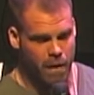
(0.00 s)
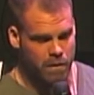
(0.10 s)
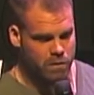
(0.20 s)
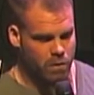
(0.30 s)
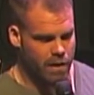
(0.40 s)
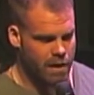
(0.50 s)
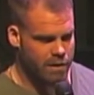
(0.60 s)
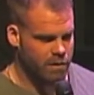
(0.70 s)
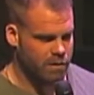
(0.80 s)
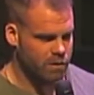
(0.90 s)
So I
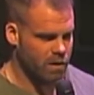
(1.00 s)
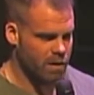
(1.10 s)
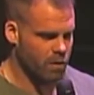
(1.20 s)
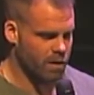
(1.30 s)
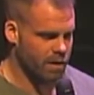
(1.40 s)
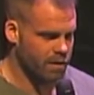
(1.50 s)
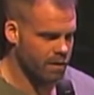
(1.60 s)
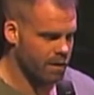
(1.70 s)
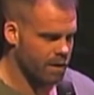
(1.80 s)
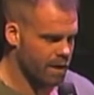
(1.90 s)
took a job out at
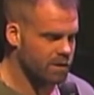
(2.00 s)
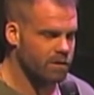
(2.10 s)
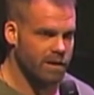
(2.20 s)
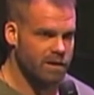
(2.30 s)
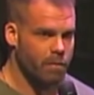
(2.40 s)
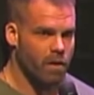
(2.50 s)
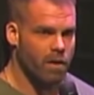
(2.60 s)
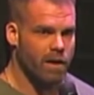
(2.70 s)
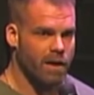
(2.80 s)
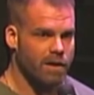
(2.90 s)
Esterhazy
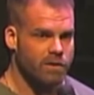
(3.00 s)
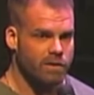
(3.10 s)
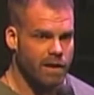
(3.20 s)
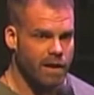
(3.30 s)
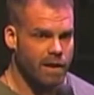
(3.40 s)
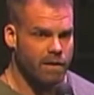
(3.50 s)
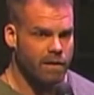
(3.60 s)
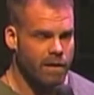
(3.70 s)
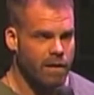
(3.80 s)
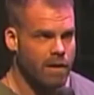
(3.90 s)
Potash, and
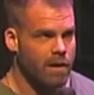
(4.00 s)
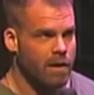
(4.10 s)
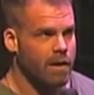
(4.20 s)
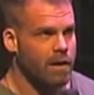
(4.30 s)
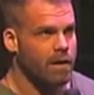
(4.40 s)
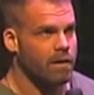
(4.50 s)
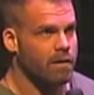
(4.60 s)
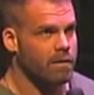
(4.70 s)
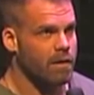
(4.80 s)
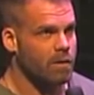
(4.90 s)

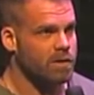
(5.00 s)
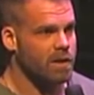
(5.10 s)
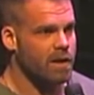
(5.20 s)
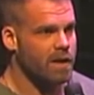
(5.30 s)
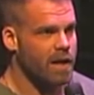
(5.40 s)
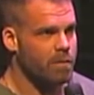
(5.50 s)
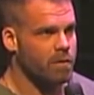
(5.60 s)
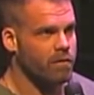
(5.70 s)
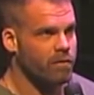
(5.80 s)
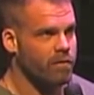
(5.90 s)
I was done April
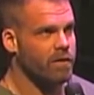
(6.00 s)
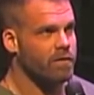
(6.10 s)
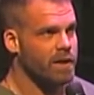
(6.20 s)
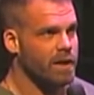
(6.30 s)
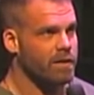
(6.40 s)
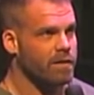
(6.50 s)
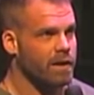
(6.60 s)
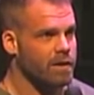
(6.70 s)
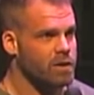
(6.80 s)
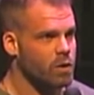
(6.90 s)
15th,
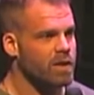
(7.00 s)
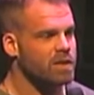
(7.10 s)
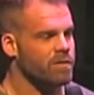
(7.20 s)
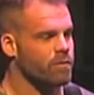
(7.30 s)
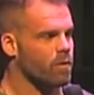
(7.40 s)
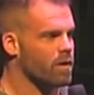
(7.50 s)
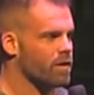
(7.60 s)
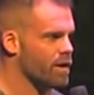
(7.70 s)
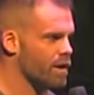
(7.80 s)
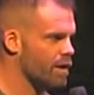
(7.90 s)
and 2 weeks before
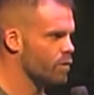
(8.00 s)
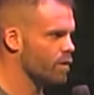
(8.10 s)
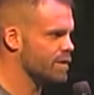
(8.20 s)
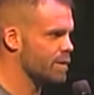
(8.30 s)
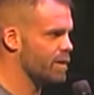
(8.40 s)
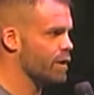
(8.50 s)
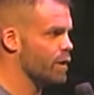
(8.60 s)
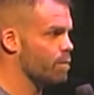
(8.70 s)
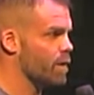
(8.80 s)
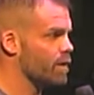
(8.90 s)
that I knew I was going to be
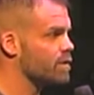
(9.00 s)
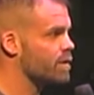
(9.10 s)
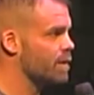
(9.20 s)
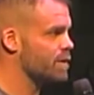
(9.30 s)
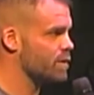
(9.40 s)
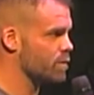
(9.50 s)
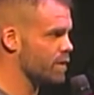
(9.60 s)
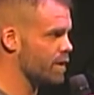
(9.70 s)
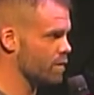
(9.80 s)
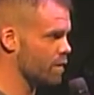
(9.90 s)
done, my little stepsister was
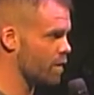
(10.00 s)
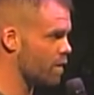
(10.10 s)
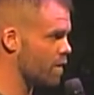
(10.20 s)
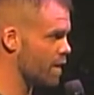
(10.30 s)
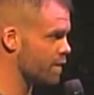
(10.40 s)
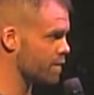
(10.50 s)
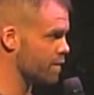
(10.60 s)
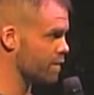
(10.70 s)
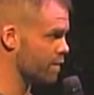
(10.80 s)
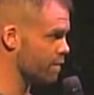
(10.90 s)
killed in a car
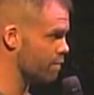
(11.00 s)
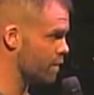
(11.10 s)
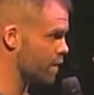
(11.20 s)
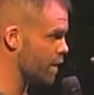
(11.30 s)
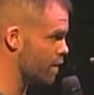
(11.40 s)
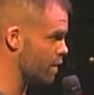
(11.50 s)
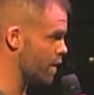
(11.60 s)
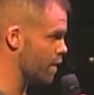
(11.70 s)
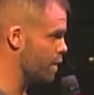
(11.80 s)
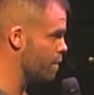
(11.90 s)
accident in Calgary.